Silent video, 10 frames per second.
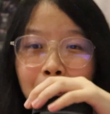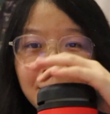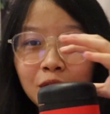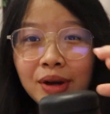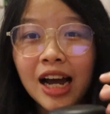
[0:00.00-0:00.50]

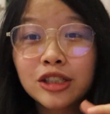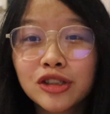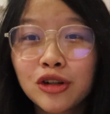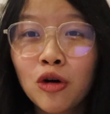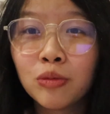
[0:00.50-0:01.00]
By the way, I
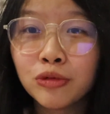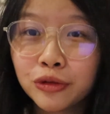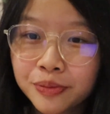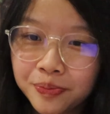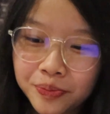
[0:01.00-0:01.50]
drink cold
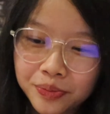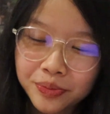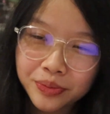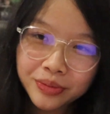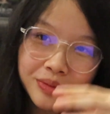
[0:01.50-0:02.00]
brew
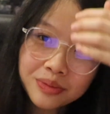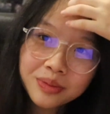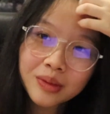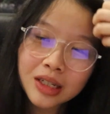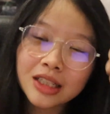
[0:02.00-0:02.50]

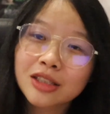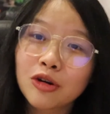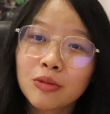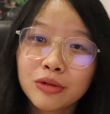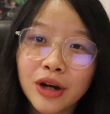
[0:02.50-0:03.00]
because
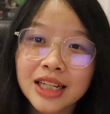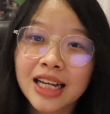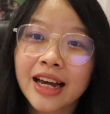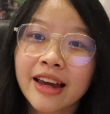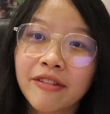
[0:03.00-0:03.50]
cold brew has
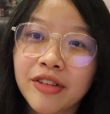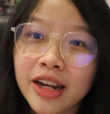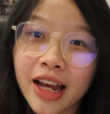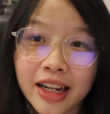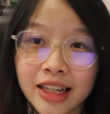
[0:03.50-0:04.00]
high
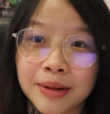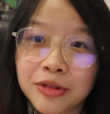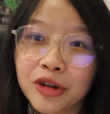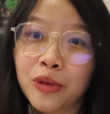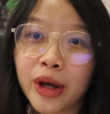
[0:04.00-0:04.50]
caffeine and it
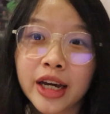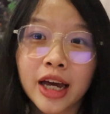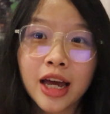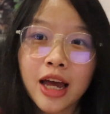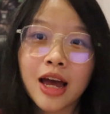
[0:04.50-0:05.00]
keeps you awake.
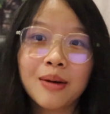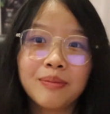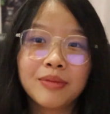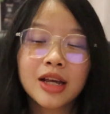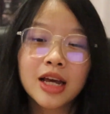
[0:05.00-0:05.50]

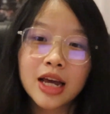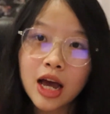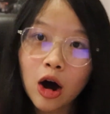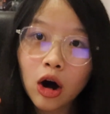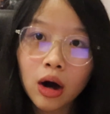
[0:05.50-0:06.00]
And
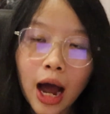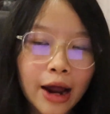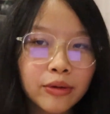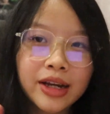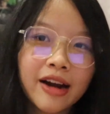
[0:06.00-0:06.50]
I
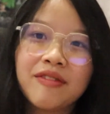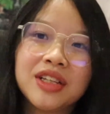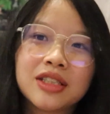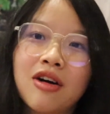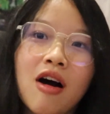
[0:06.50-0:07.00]
don't care if
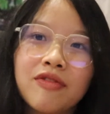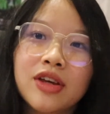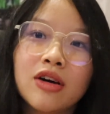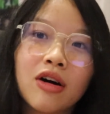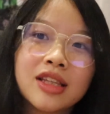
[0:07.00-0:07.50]
it's
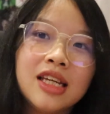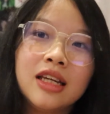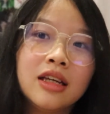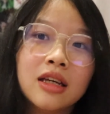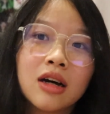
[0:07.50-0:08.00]
coffee or
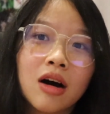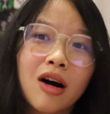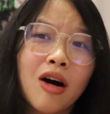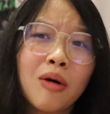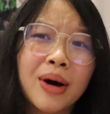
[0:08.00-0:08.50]
tea
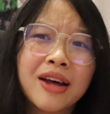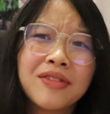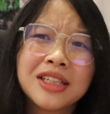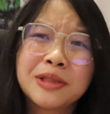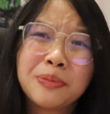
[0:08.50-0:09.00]
or whatever,
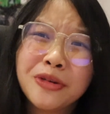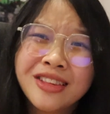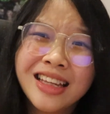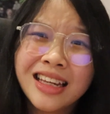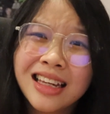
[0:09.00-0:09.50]
it's
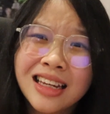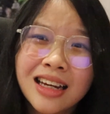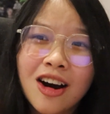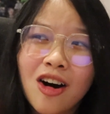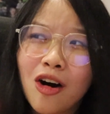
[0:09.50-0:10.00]
smoothie
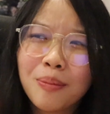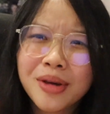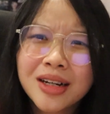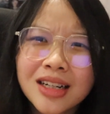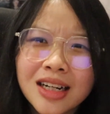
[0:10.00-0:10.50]
or
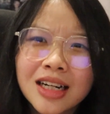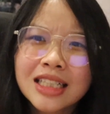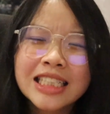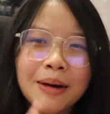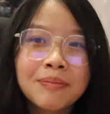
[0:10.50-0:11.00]
milk,
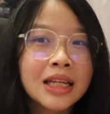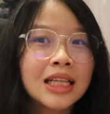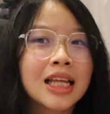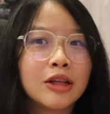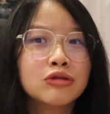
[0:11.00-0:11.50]

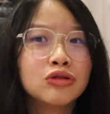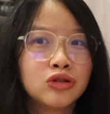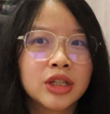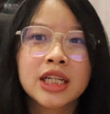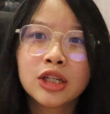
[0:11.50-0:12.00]
something that you
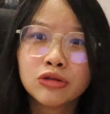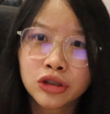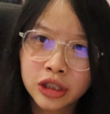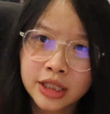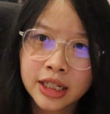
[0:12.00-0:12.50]
drink
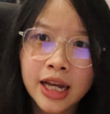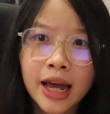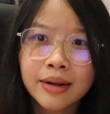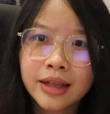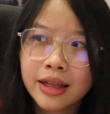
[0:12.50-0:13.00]
usually
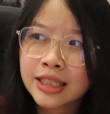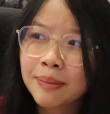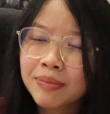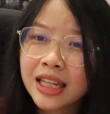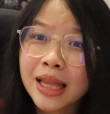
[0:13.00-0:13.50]
and
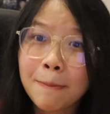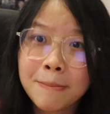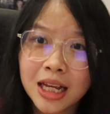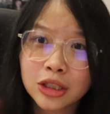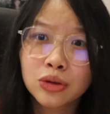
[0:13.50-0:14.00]
something that
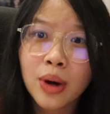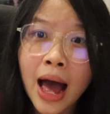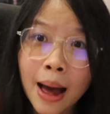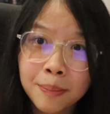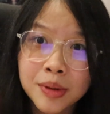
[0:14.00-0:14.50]
makes you
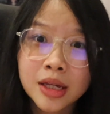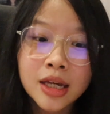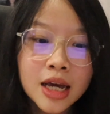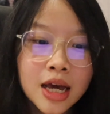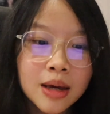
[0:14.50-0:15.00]
happy,
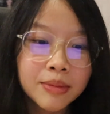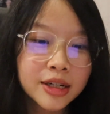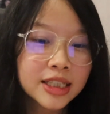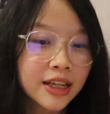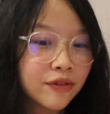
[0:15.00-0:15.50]

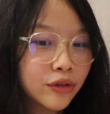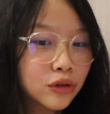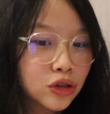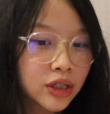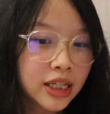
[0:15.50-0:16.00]
because if
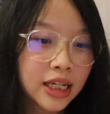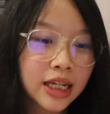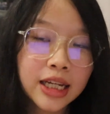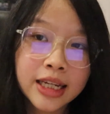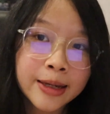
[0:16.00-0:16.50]
you drink
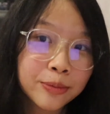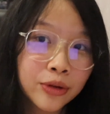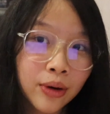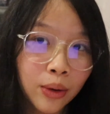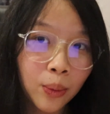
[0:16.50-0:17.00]
it, it keeps
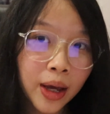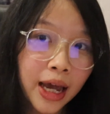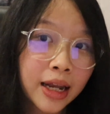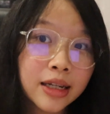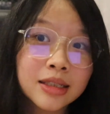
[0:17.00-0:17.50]
you awake
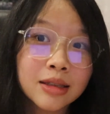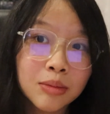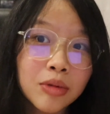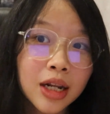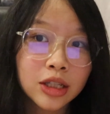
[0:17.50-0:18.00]
and it
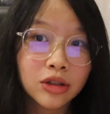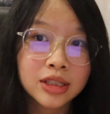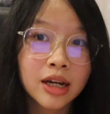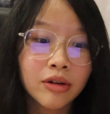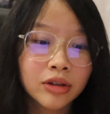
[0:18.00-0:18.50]
stimulates your
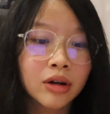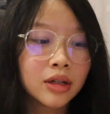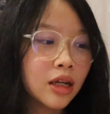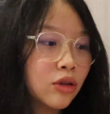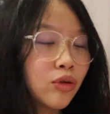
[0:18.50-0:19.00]

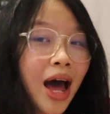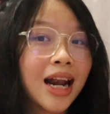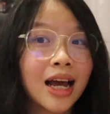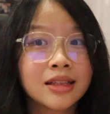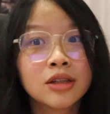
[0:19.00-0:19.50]
serotonin to
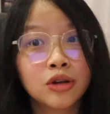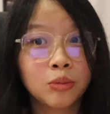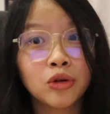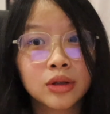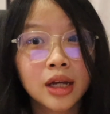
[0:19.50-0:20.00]
enlighten your
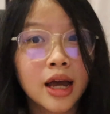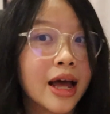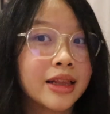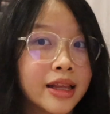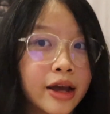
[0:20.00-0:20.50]
mood.
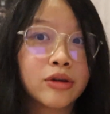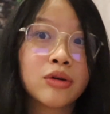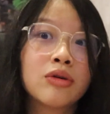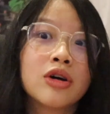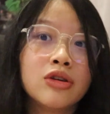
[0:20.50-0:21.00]
And there you
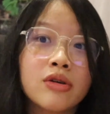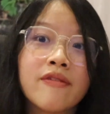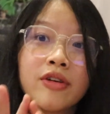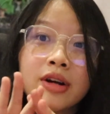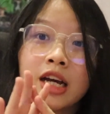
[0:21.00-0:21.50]
go, you
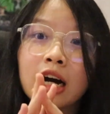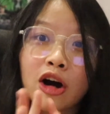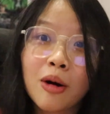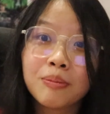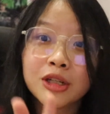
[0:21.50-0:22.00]
have already
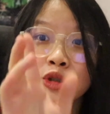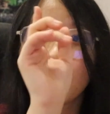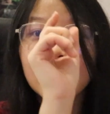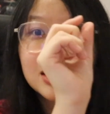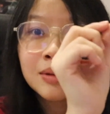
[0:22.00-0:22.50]
accomplished
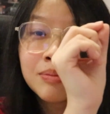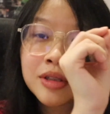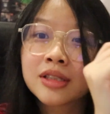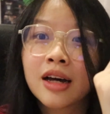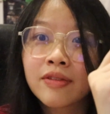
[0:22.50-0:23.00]
one
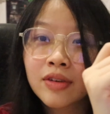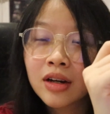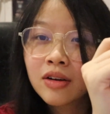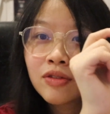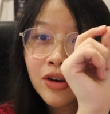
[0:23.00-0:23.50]
simple stuff
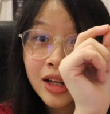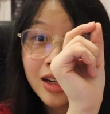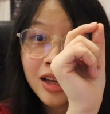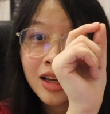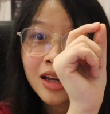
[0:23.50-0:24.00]
for that
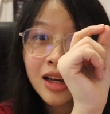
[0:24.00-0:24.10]
day.